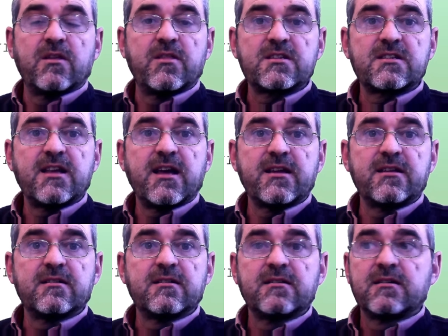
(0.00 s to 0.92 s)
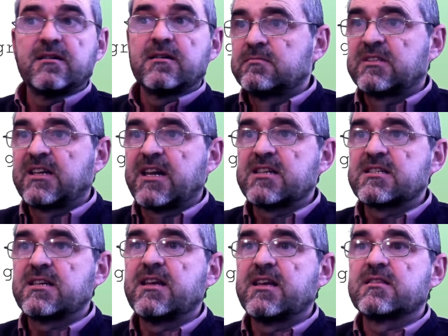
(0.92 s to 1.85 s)
This line
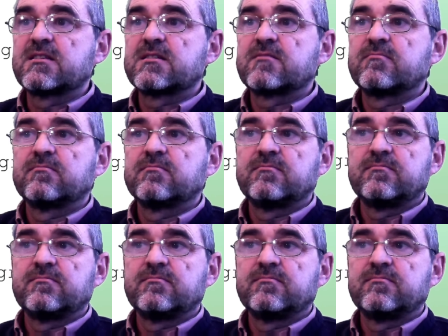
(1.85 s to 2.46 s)
translates,